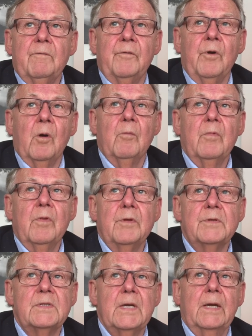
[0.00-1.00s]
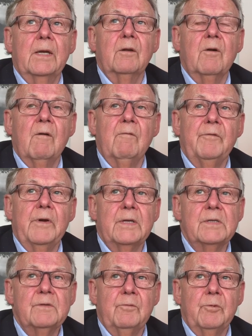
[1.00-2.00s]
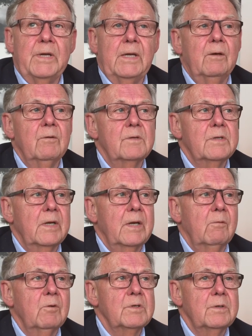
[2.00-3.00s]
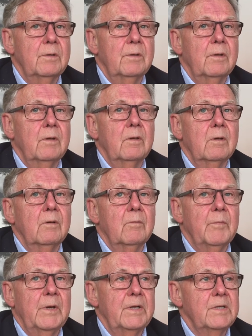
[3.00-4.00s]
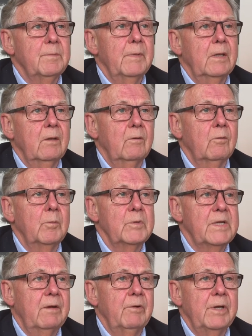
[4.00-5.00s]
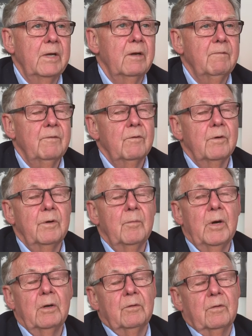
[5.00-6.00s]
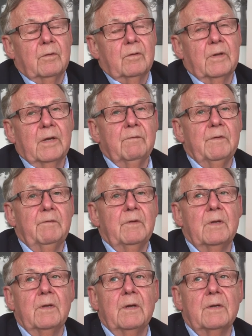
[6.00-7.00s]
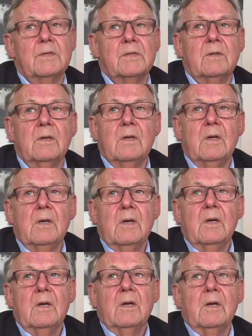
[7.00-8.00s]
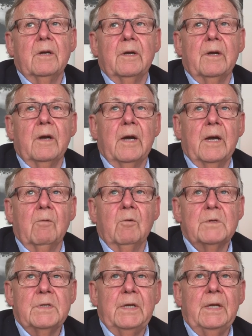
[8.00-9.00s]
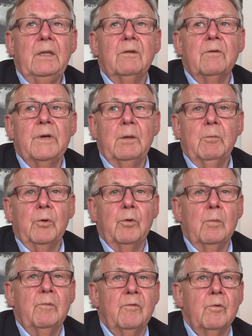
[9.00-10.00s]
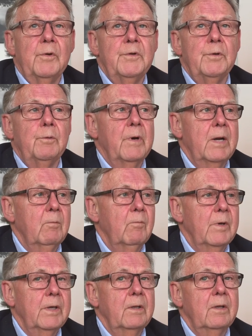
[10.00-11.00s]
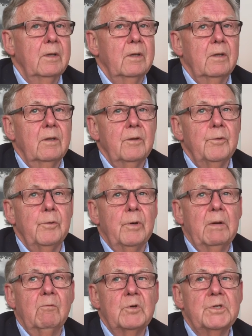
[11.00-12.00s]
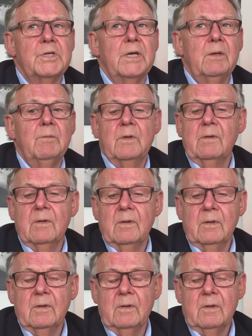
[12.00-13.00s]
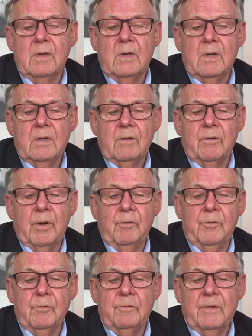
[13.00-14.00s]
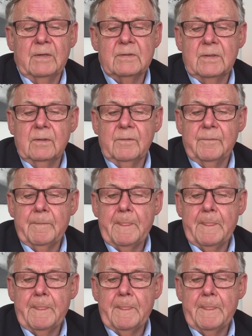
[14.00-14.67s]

from the second conference for EGOS, I was um, a participant almost every year for about 10 15 years. Uh, I was an interim group for EURAM when uh, the EURAM was shaped uh, around 2000.